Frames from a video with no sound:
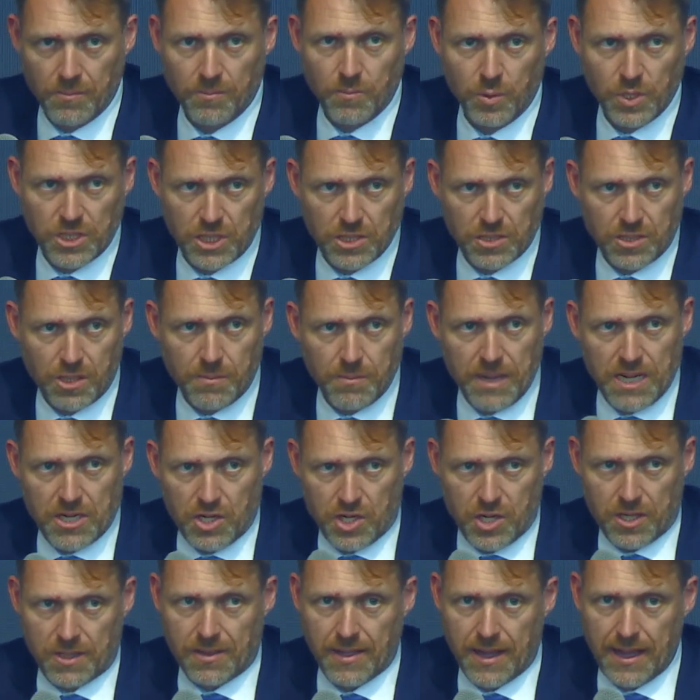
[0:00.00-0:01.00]
which is the
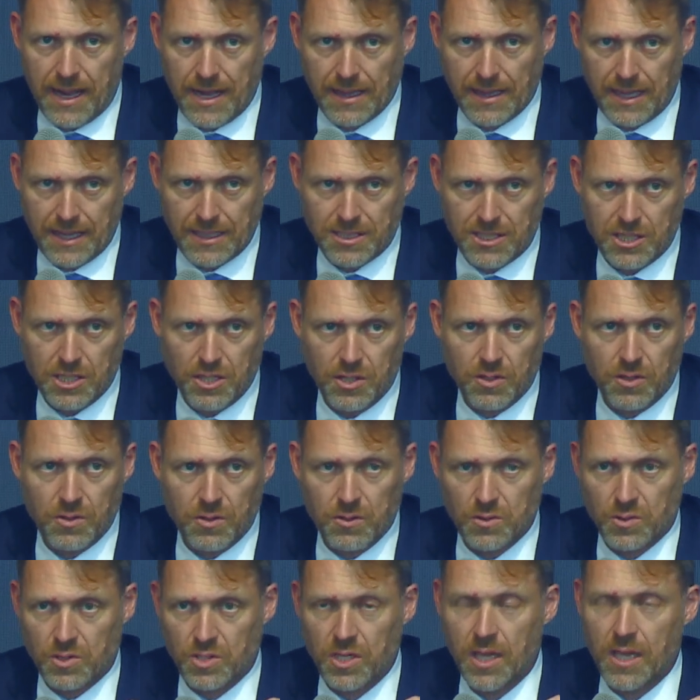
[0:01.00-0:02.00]
metric that I like to
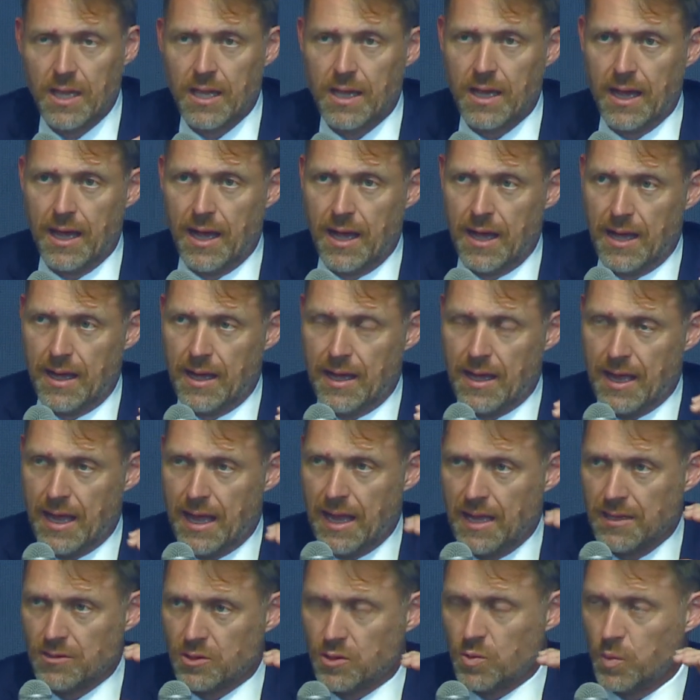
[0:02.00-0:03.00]
use
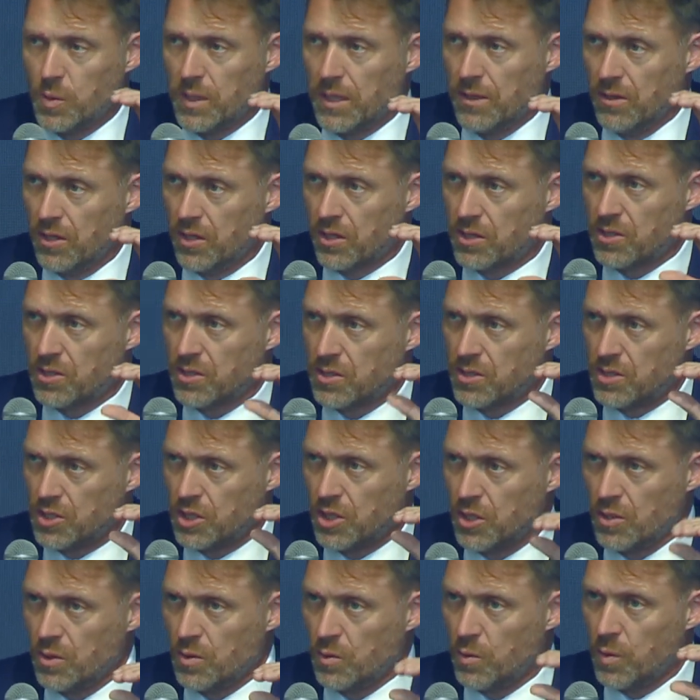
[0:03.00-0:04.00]
as we look
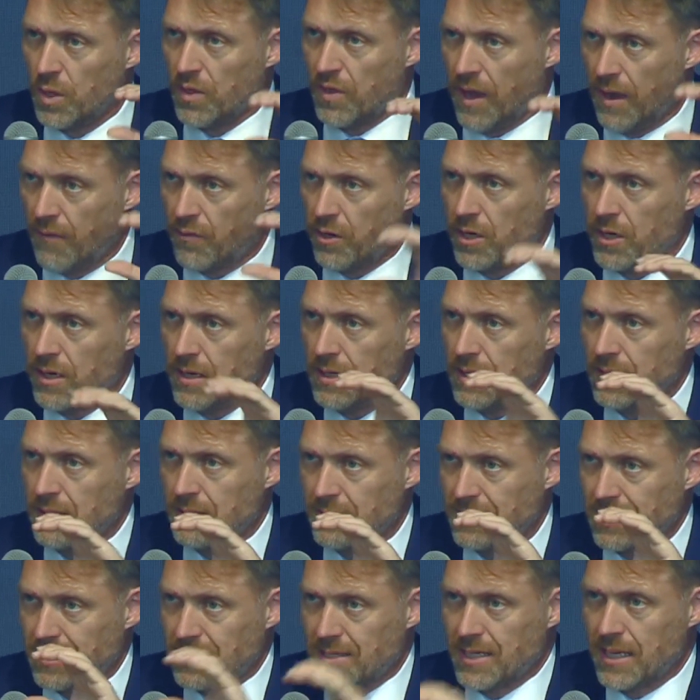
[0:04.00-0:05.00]
to, with every
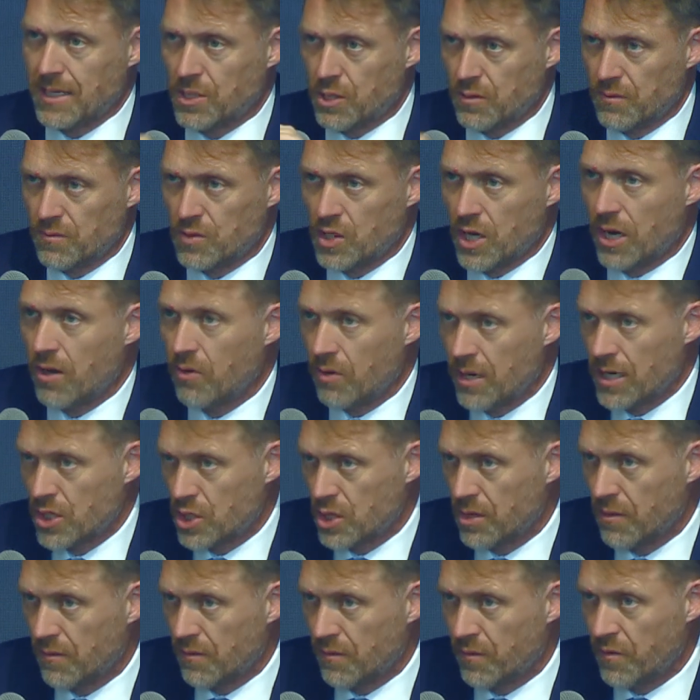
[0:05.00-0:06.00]
successive
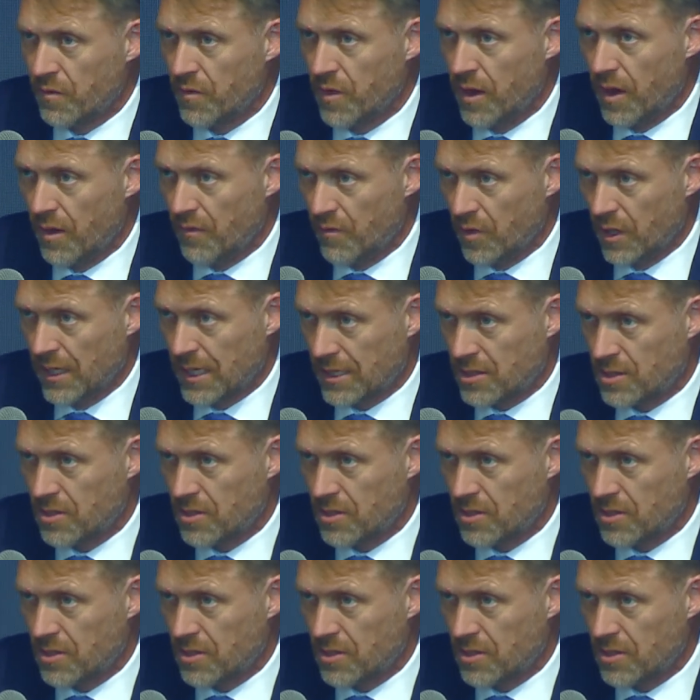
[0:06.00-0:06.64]
generation of